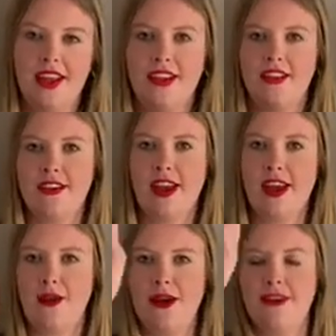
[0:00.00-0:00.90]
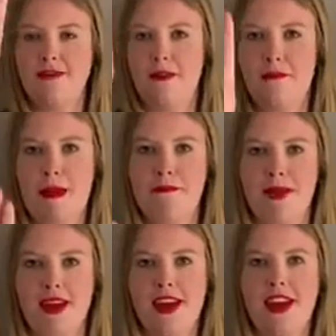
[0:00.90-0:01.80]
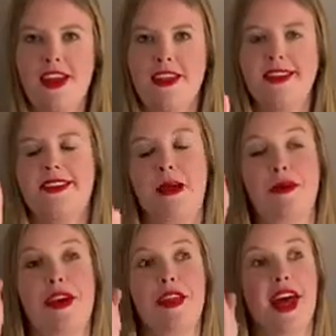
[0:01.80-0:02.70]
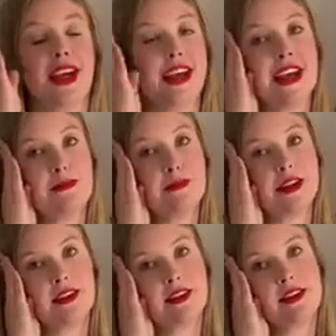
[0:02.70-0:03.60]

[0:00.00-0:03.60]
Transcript: So remember the Sabbath and keep it